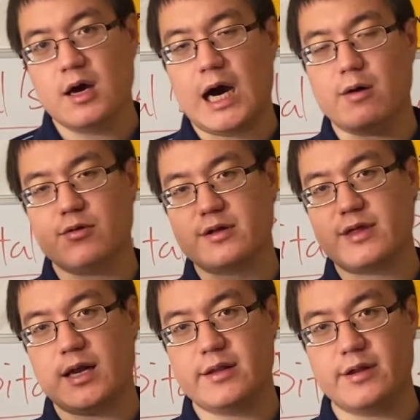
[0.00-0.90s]
I'll link
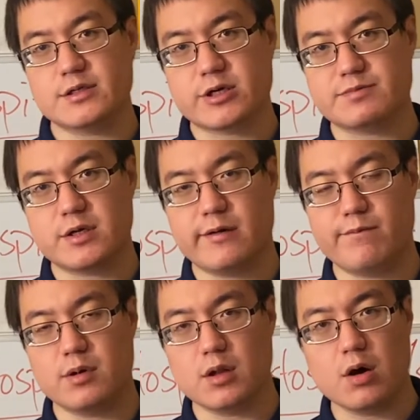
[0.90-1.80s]
that in the description or
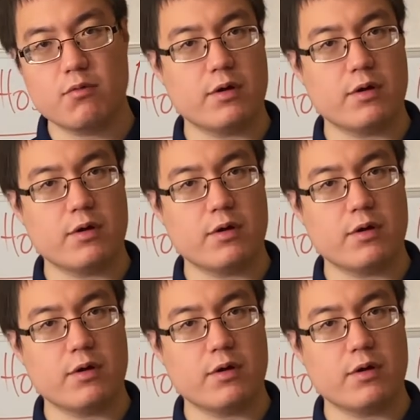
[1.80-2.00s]
below,